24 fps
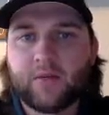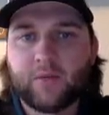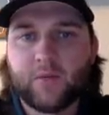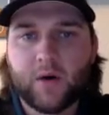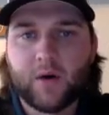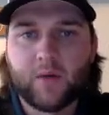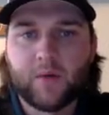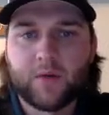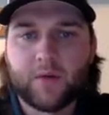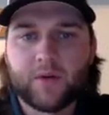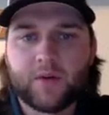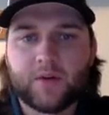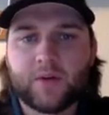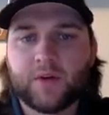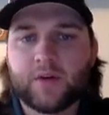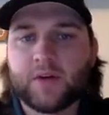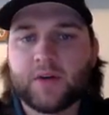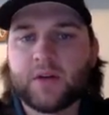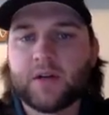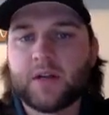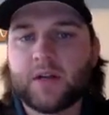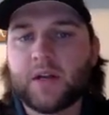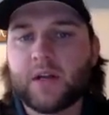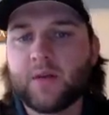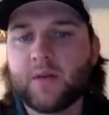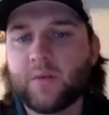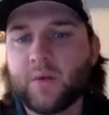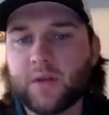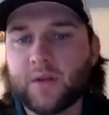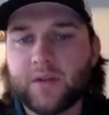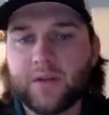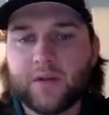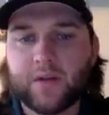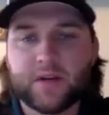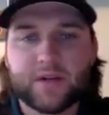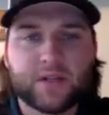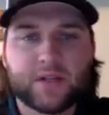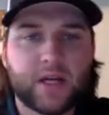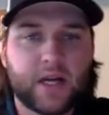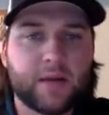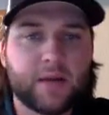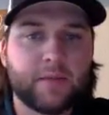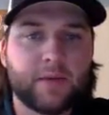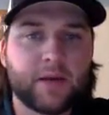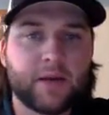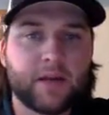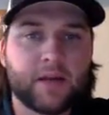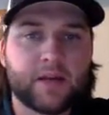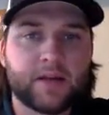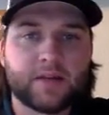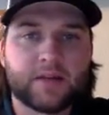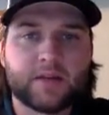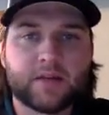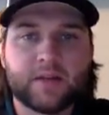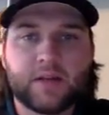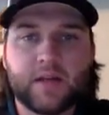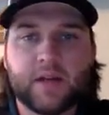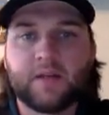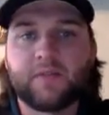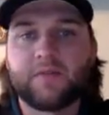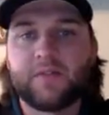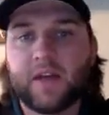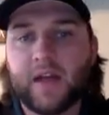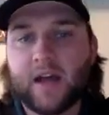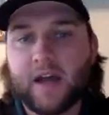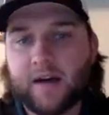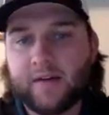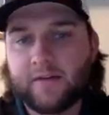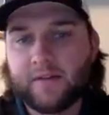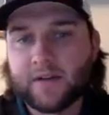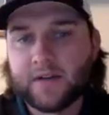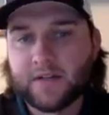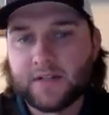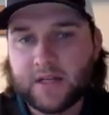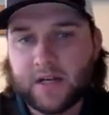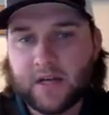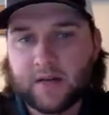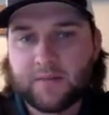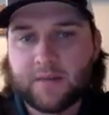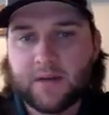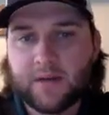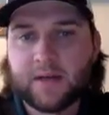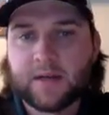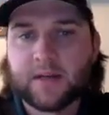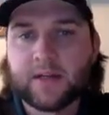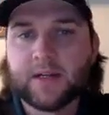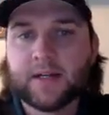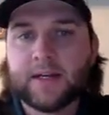what we're doing and what their assignment is, if they have an assignment.